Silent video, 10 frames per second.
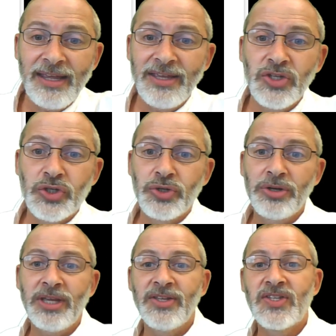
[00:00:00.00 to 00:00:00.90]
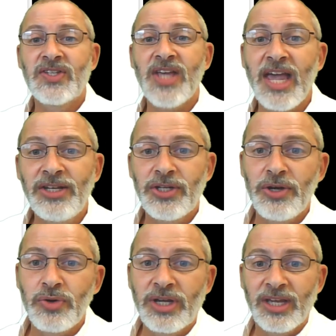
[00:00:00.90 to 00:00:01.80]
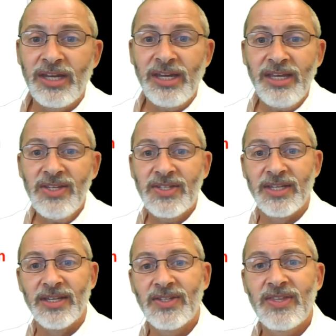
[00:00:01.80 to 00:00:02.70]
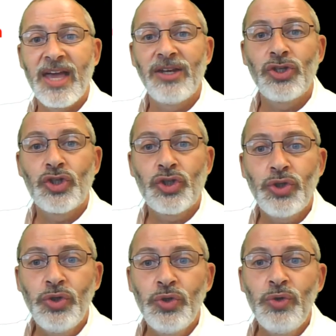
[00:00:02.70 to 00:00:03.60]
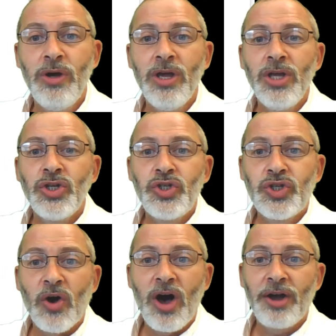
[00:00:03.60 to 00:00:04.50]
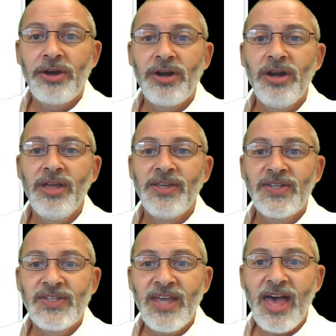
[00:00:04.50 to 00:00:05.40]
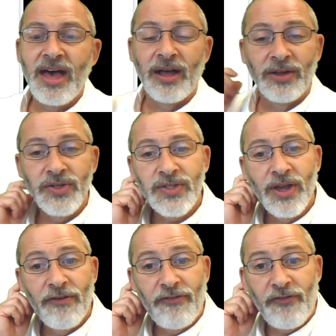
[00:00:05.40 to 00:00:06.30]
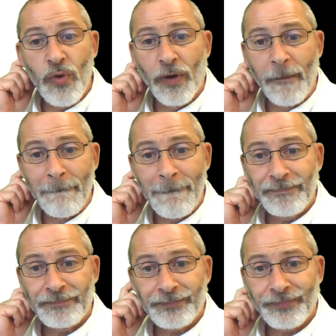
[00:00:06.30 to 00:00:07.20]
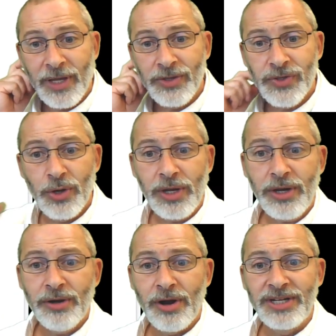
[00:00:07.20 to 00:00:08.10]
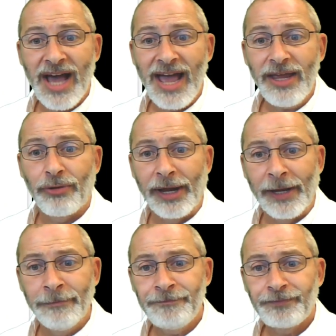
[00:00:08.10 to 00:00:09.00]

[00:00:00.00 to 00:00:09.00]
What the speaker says: is during cytokinesis that two daughter cells form. And so here in our diagram,